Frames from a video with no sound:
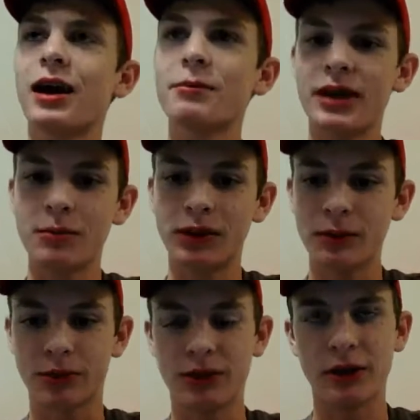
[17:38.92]
became a
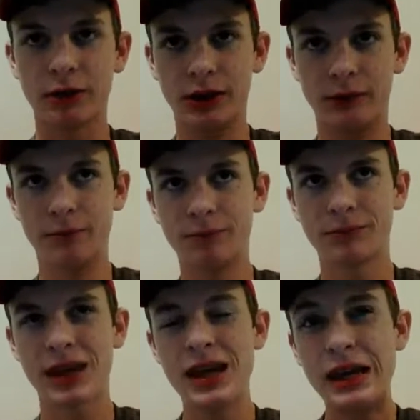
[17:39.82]
libertarian.
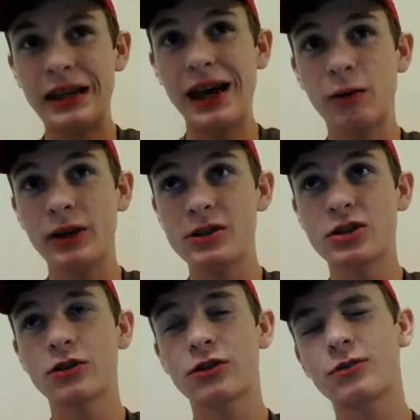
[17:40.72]
Now, it
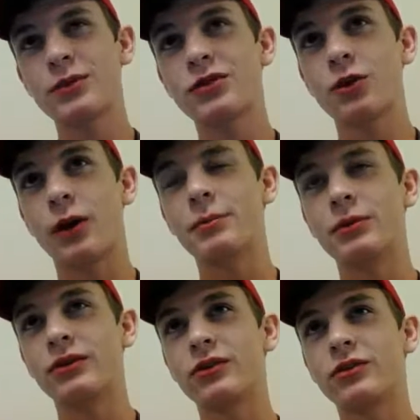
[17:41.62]
just so
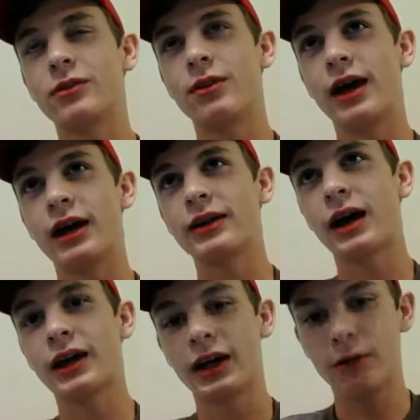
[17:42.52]
happens that
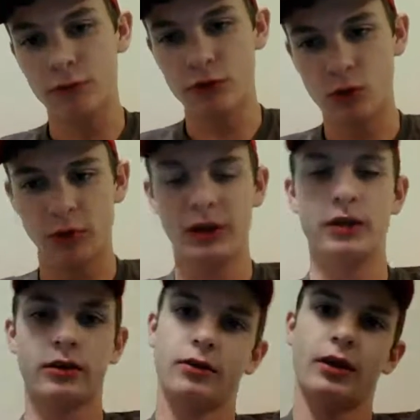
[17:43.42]
I kind of
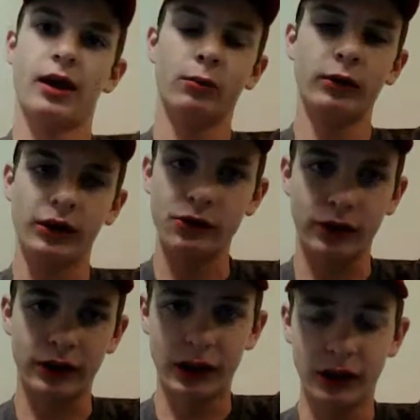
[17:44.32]
joined and really
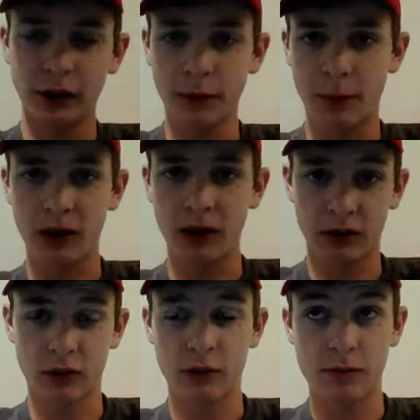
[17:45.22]
started getting into
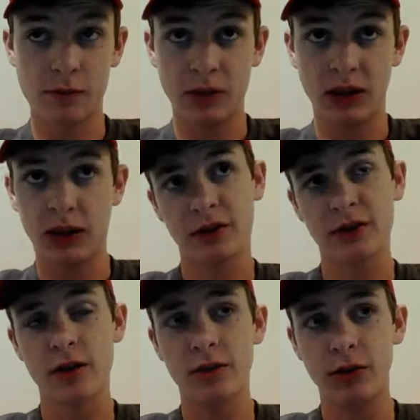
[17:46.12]
politics because
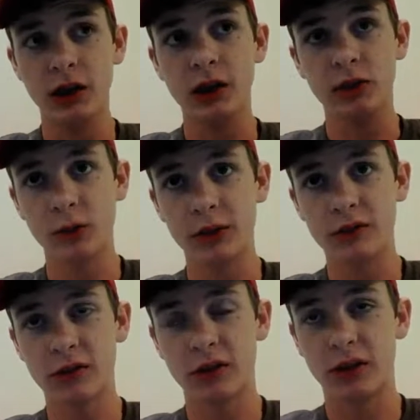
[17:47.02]
of
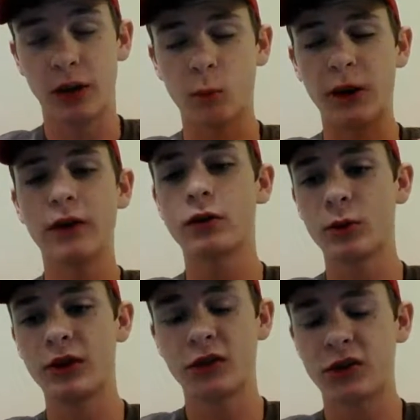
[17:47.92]
around the
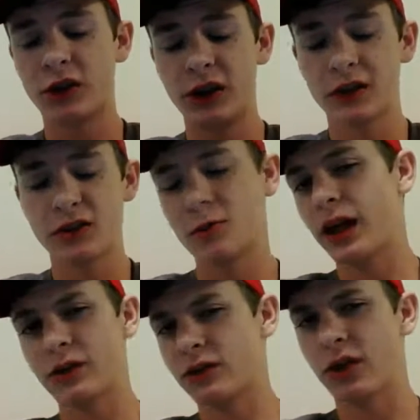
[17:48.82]
2016 election, but
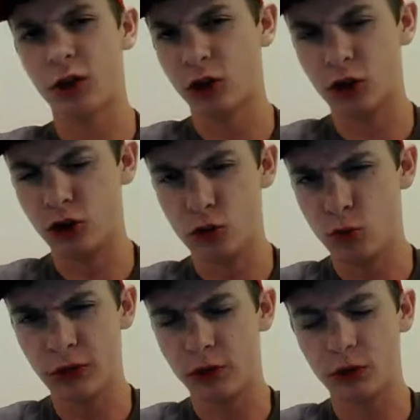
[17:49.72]
it has nothing to do
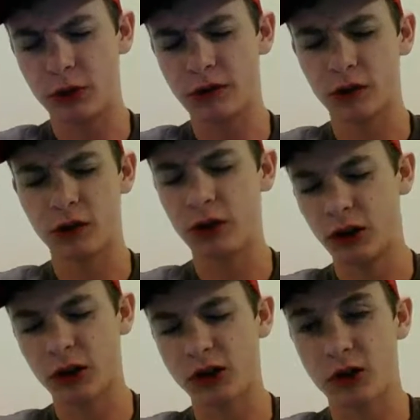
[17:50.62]
with the 2016
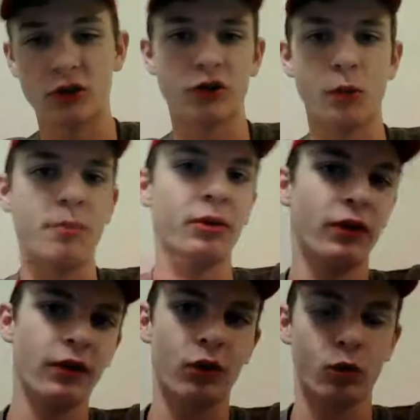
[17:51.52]
election. It just so happened
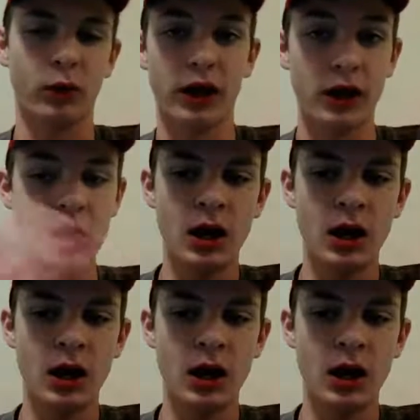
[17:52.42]
that that's when I